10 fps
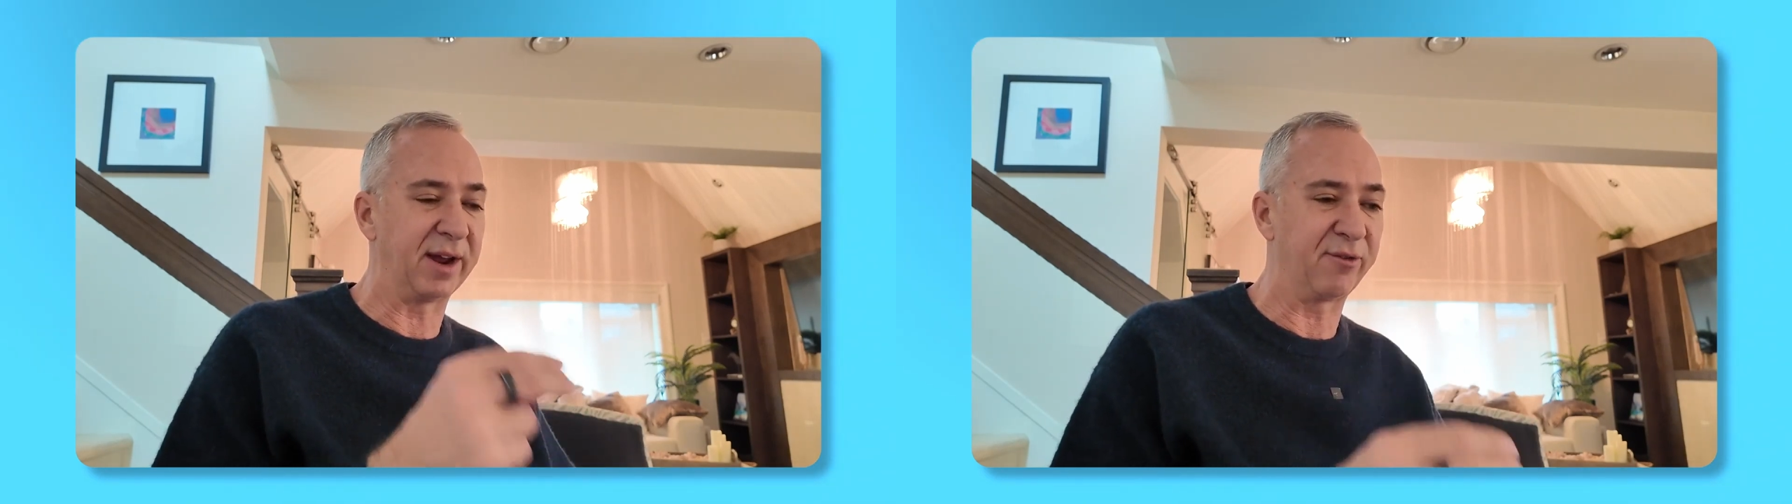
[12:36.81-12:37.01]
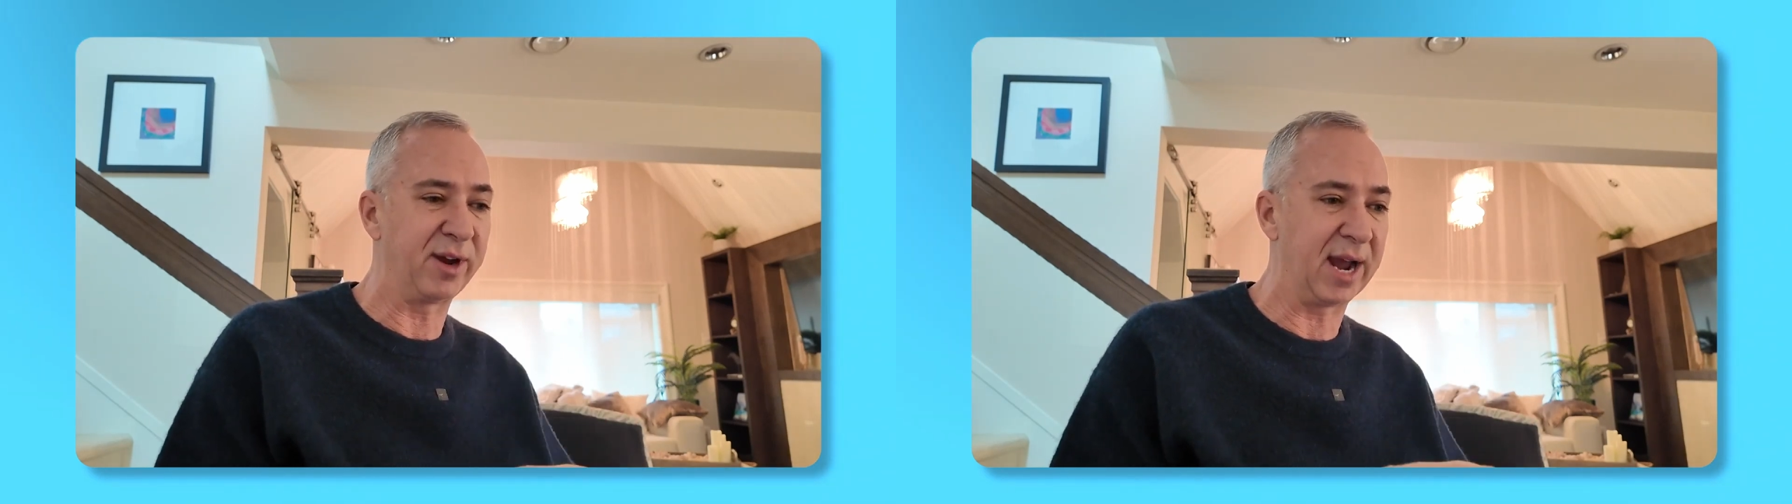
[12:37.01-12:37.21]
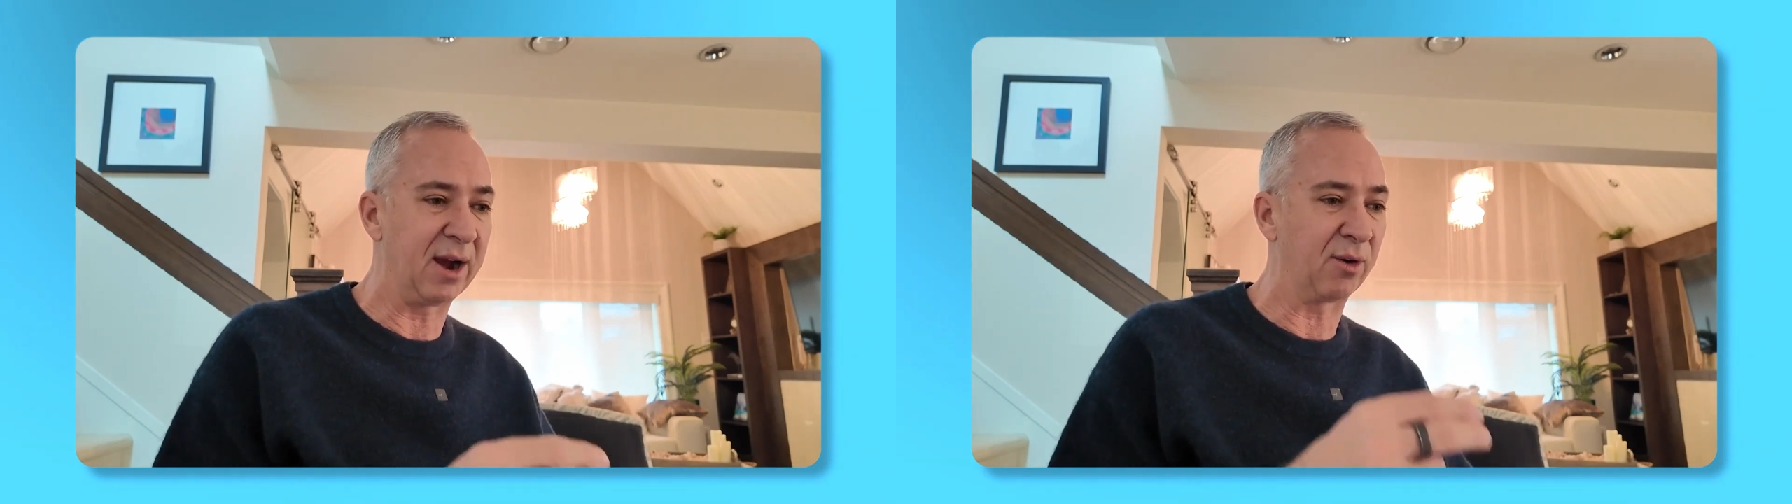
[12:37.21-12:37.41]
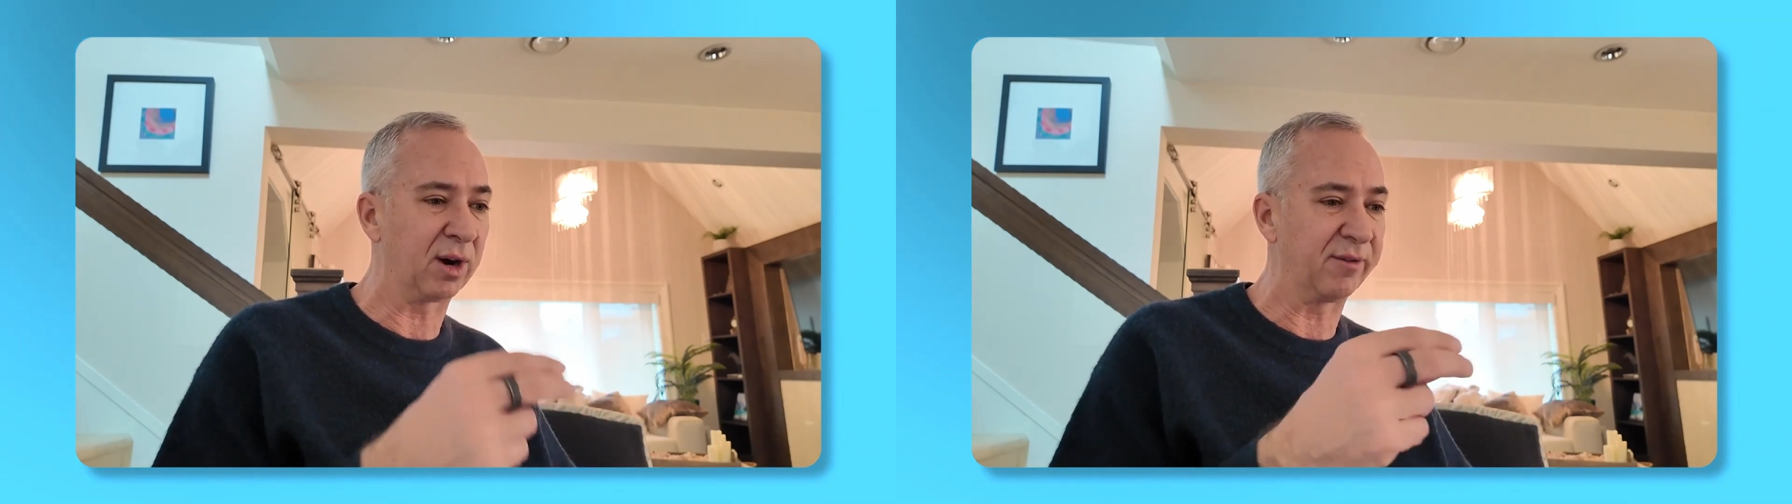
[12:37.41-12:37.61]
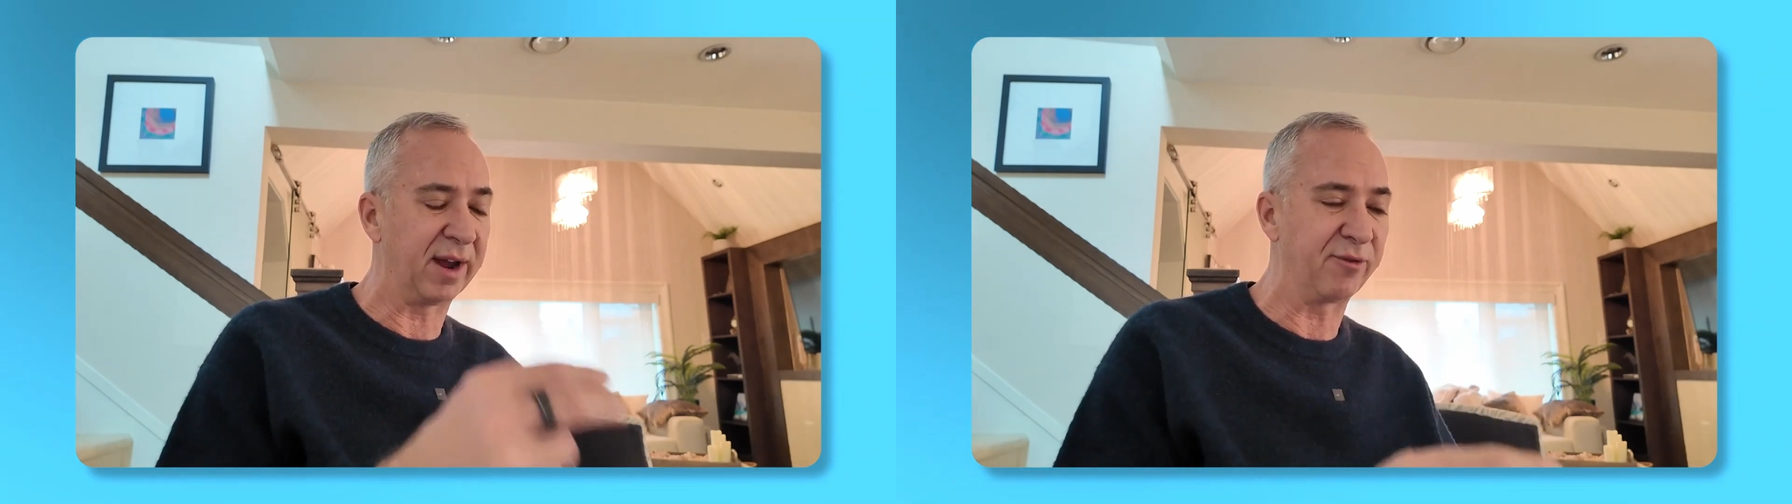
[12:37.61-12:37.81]
every hour
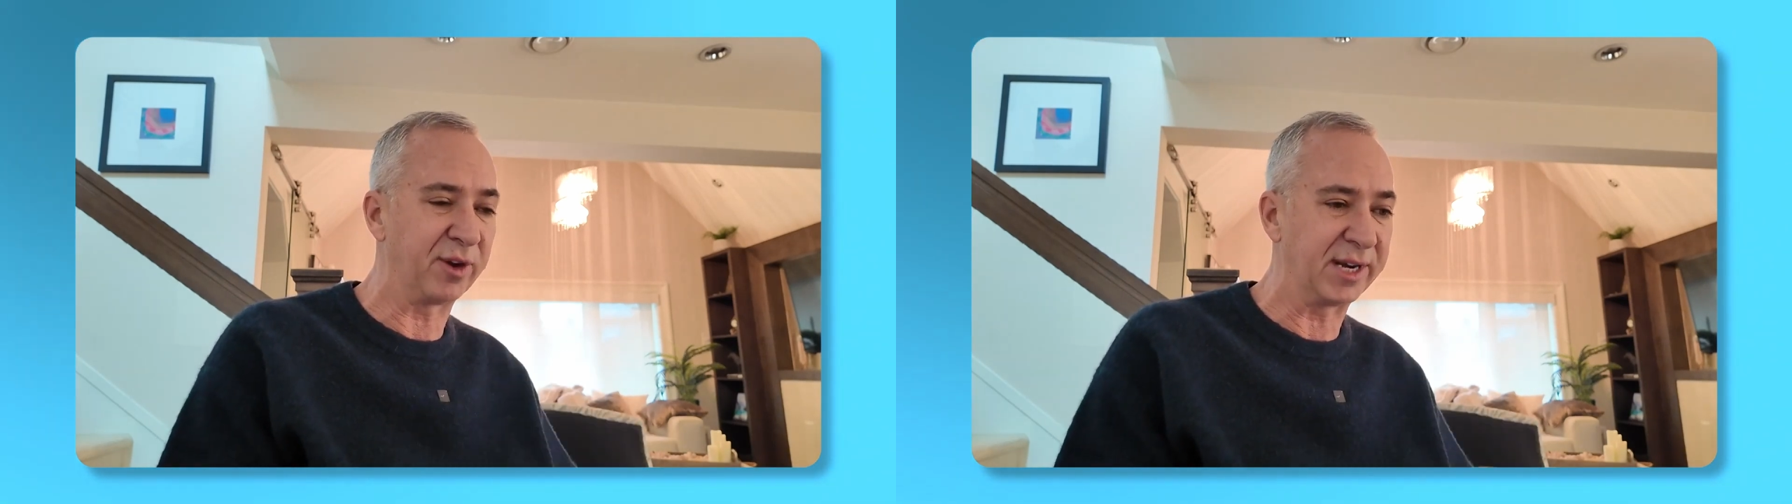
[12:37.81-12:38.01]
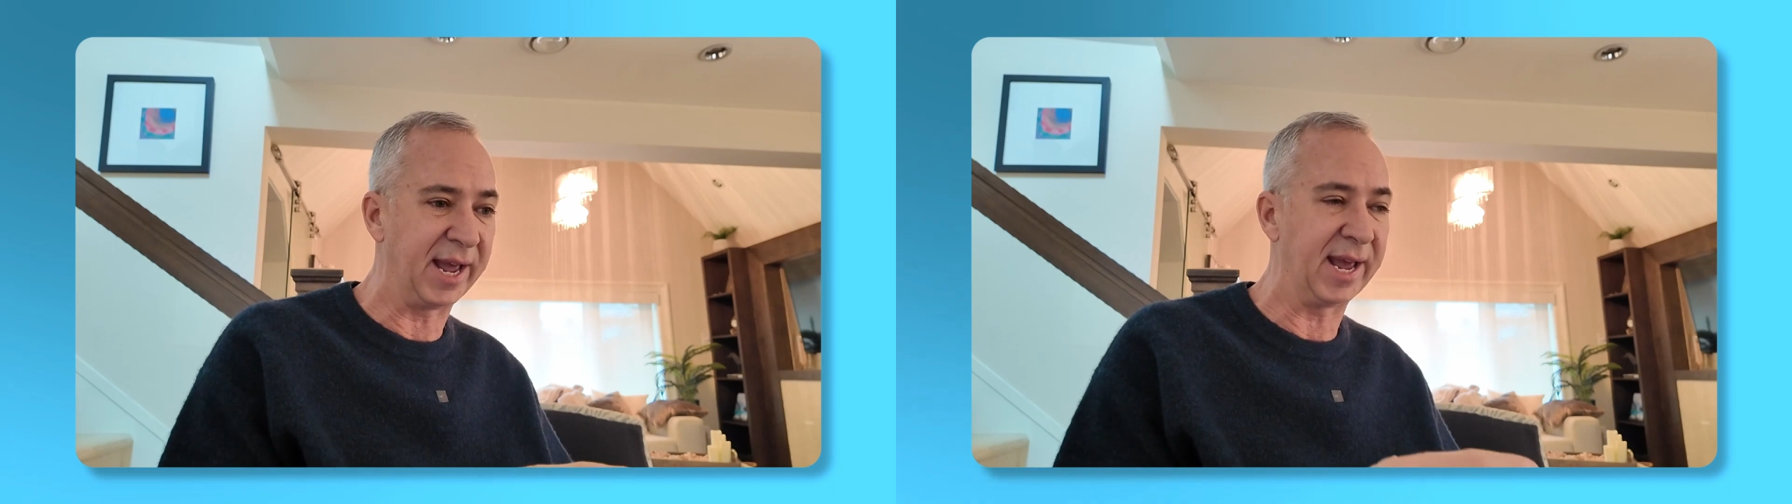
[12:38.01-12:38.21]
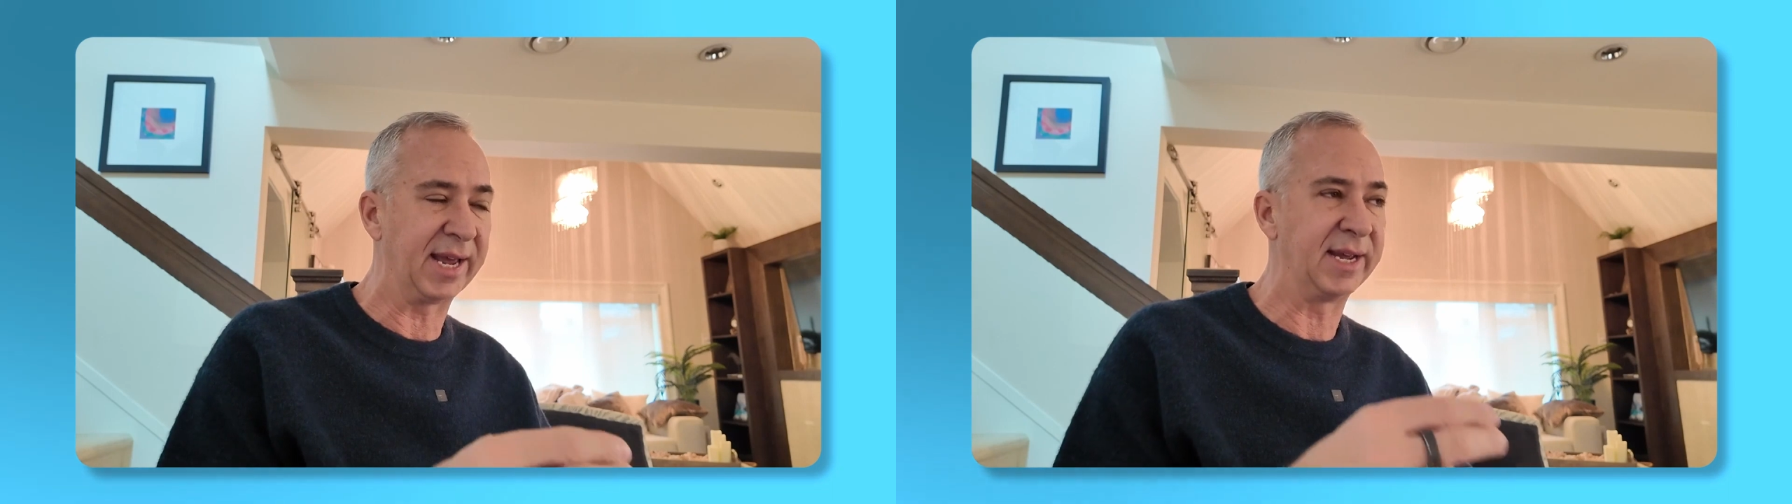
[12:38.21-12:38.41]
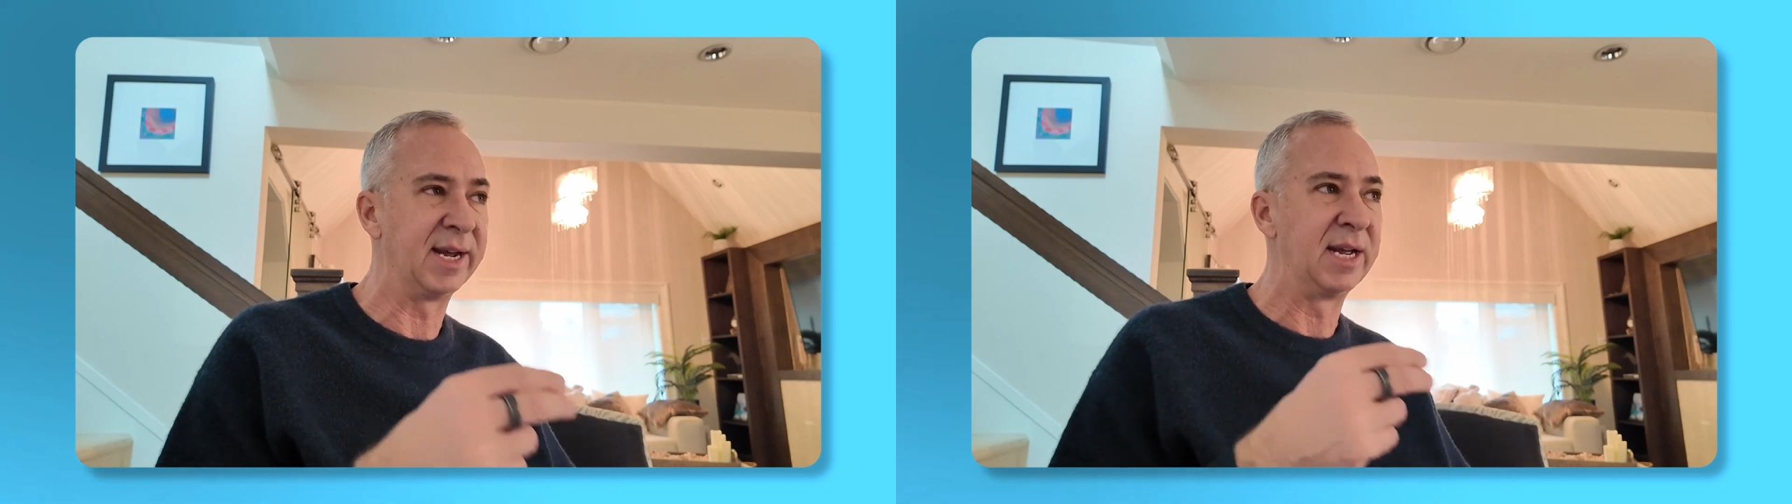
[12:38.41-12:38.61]
of every day